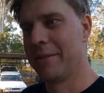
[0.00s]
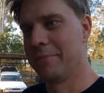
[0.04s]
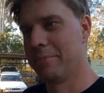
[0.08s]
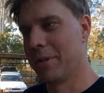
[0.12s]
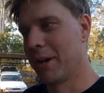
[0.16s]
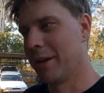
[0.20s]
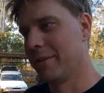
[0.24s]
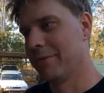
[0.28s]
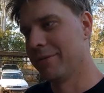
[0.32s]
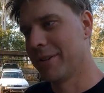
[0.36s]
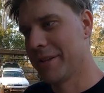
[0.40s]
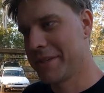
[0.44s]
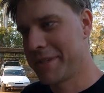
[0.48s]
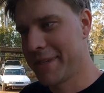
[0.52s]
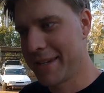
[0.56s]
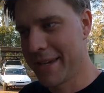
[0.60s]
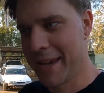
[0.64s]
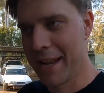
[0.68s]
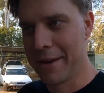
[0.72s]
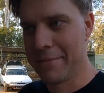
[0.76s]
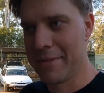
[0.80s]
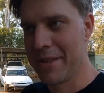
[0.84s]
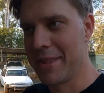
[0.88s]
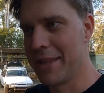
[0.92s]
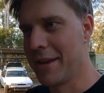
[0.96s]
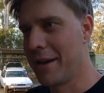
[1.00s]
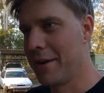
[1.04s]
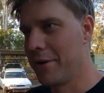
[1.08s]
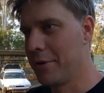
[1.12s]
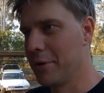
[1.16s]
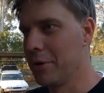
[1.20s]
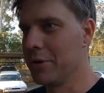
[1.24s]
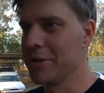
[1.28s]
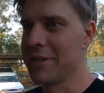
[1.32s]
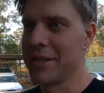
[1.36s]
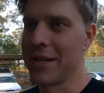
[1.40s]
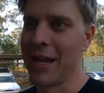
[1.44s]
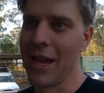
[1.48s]
But once you get them in there and
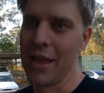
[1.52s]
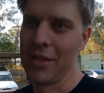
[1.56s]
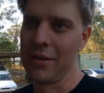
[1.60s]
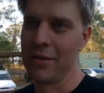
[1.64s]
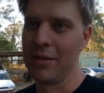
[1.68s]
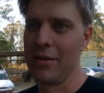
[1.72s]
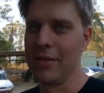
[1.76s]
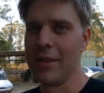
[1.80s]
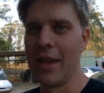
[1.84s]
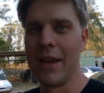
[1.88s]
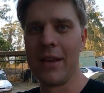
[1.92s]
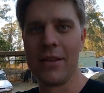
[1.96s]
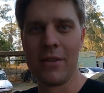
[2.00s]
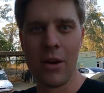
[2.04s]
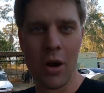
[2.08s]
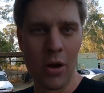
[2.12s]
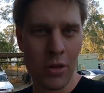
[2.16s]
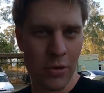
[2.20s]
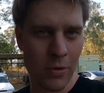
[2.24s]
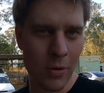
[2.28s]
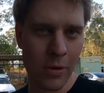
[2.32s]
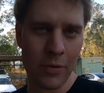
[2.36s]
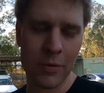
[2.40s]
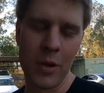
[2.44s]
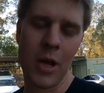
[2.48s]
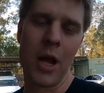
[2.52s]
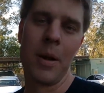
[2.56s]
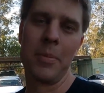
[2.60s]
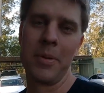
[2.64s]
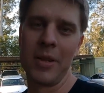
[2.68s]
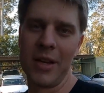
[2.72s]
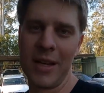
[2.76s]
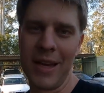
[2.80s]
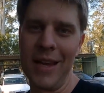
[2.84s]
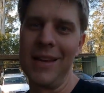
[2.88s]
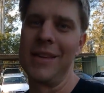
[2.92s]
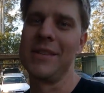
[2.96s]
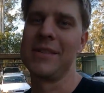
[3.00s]
all together, and they go through a
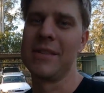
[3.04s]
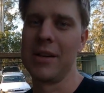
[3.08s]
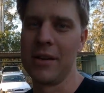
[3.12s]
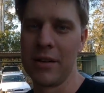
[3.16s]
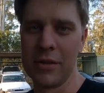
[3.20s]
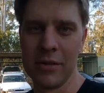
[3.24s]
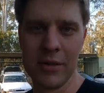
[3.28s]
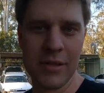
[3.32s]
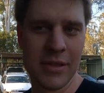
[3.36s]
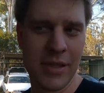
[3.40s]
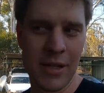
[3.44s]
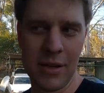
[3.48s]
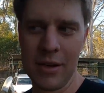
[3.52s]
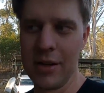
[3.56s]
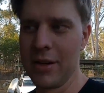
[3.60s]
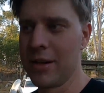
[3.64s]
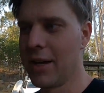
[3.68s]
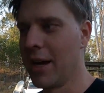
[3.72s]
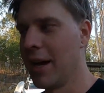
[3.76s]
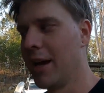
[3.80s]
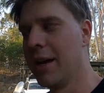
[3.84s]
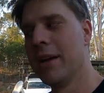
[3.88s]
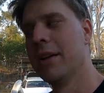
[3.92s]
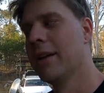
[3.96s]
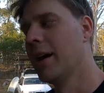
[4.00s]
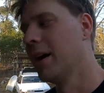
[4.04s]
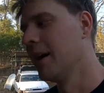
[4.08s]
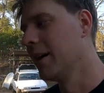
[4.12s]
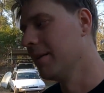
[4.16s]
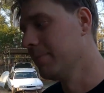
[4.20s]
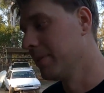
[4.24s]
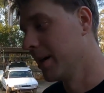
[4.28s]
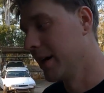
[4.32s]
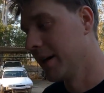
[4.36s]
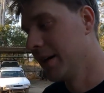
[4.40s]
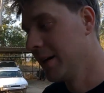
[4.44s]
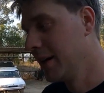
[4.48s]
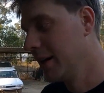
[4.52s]
couple of heat cycles, they're okay.
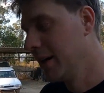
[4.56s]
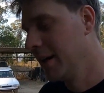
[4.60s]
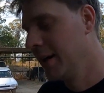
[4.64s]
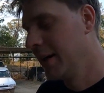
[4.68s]
But